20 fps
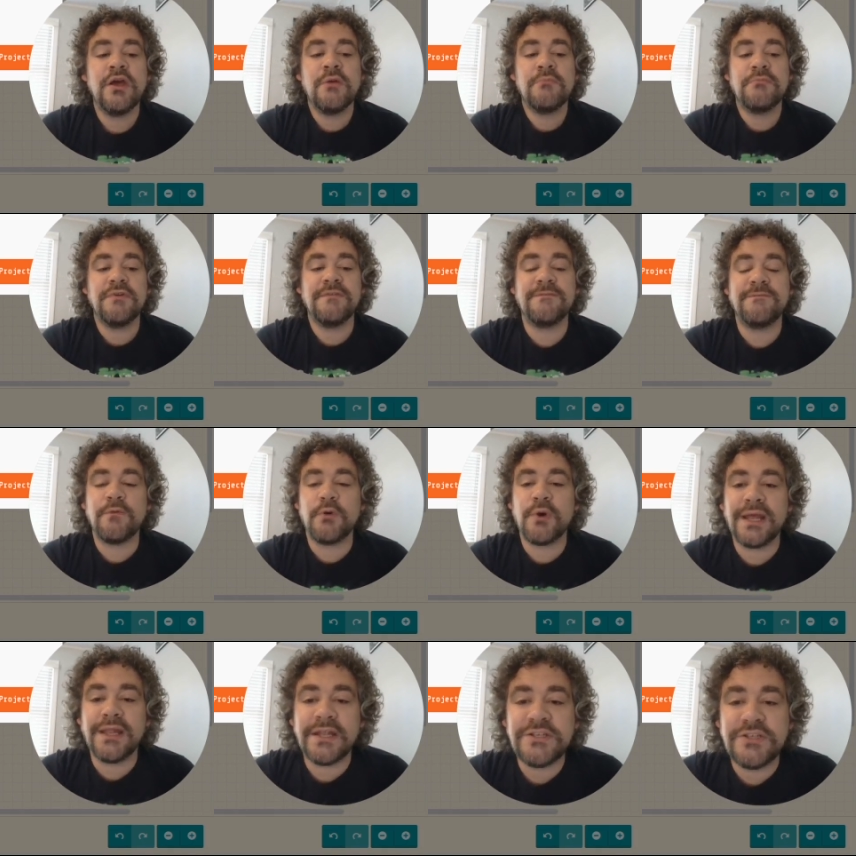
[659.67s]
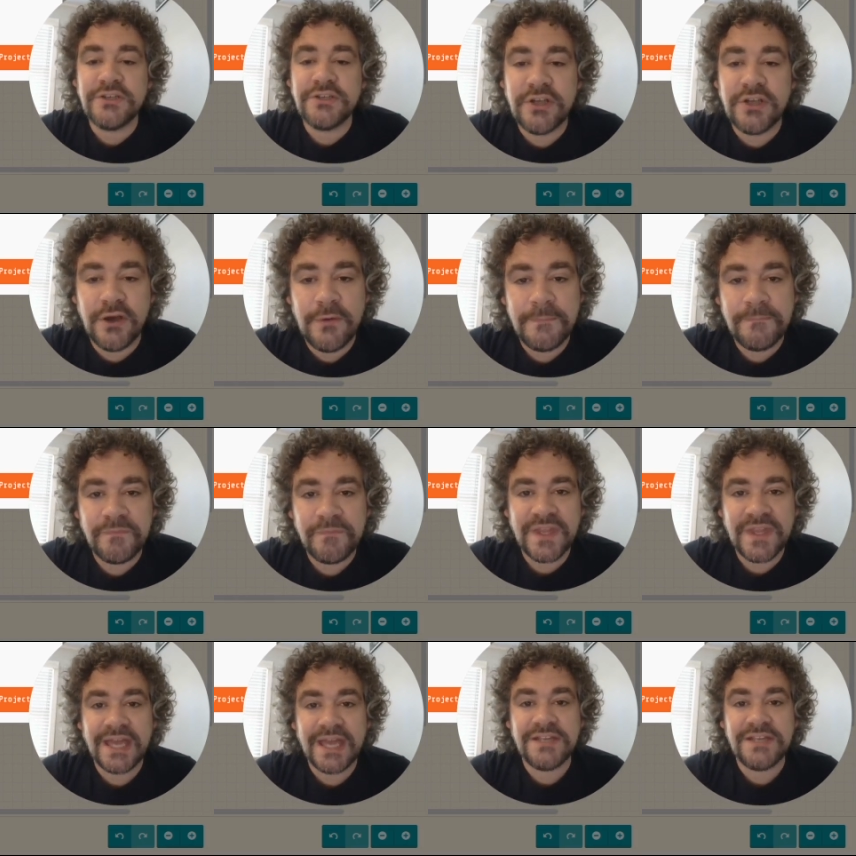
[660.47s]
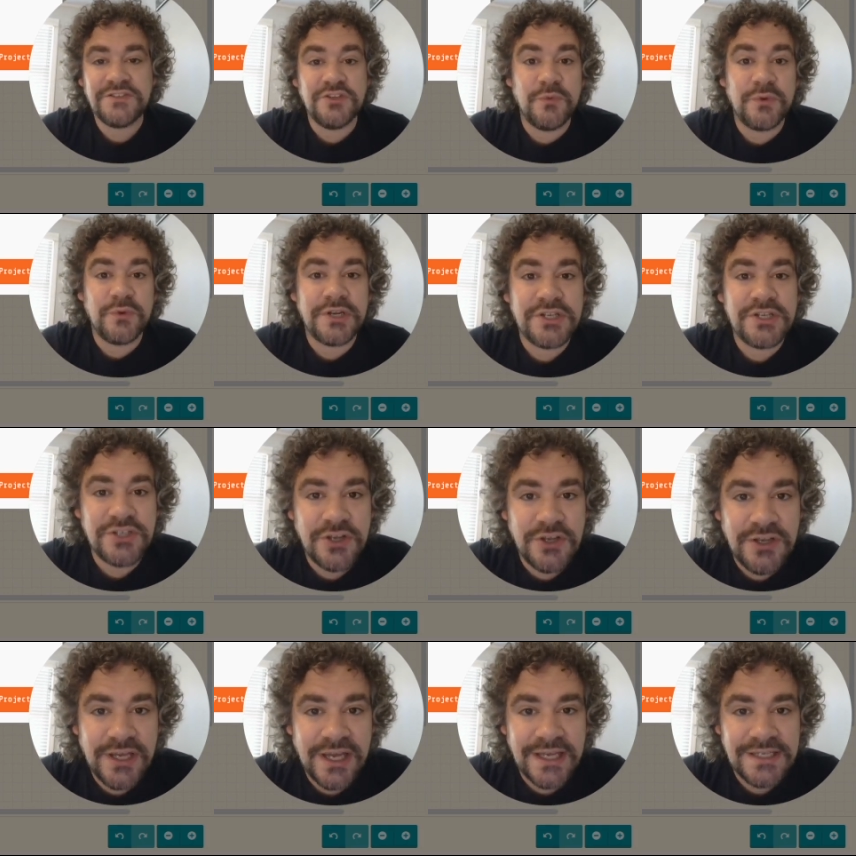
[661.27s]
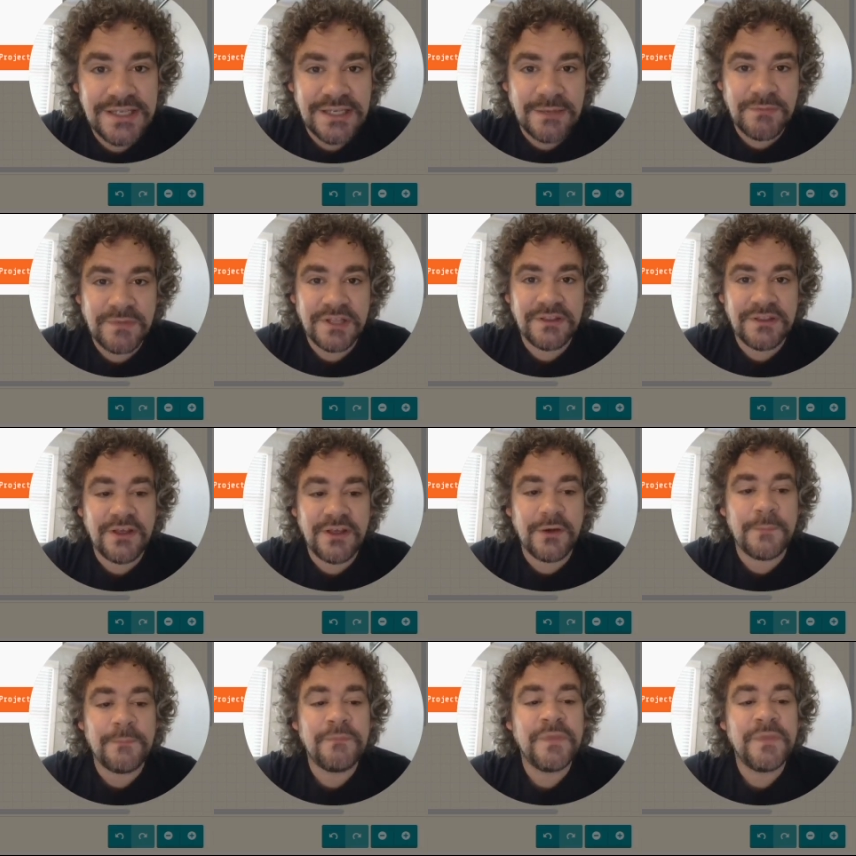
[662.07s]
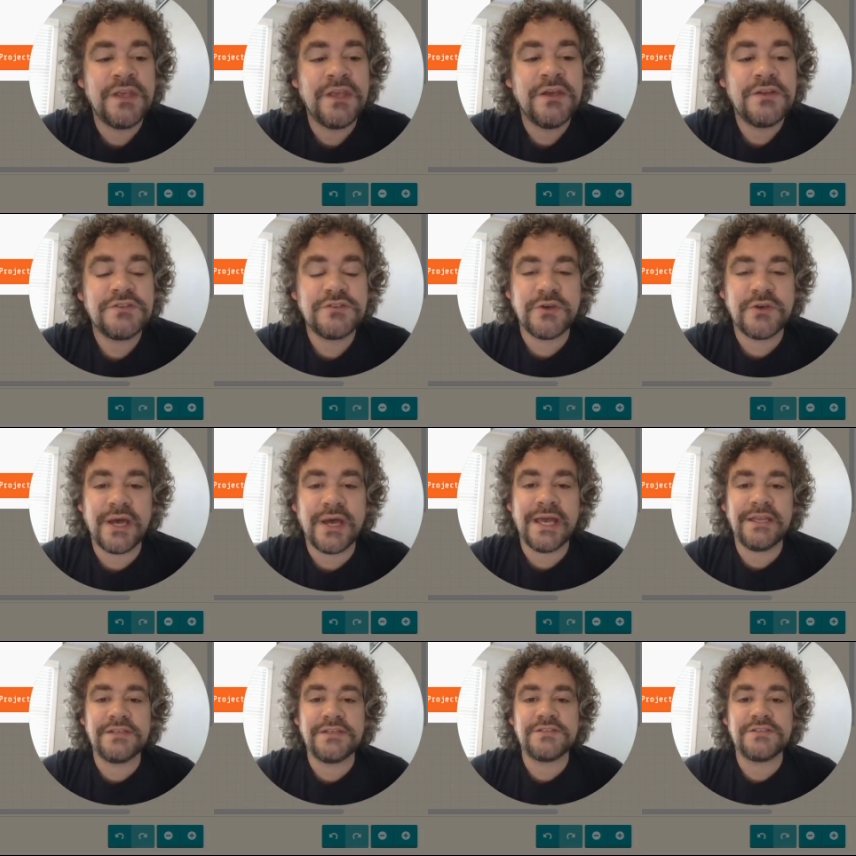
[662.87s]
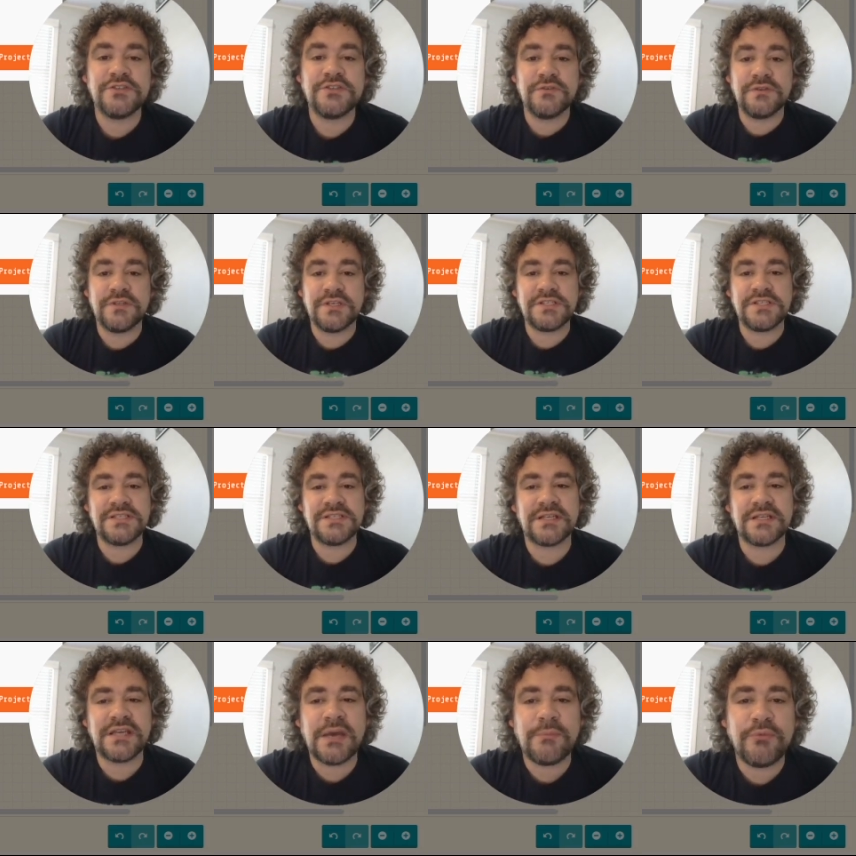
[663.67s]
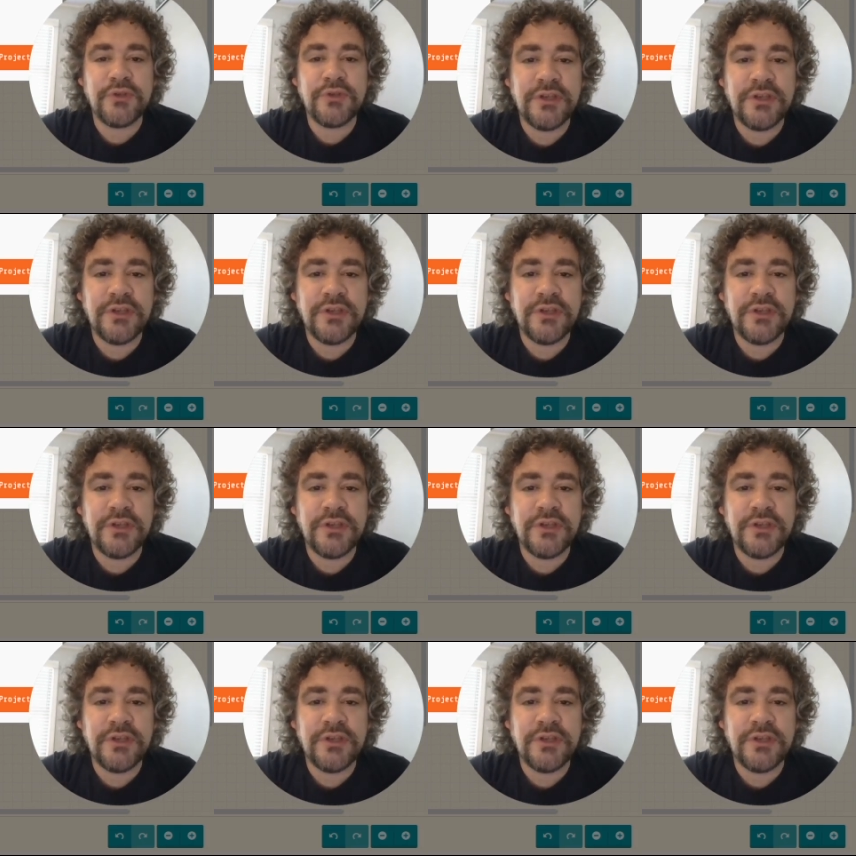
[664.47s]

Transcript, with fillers: Before I let you go, I do want to show you guys something though. So I had a student, this is a couple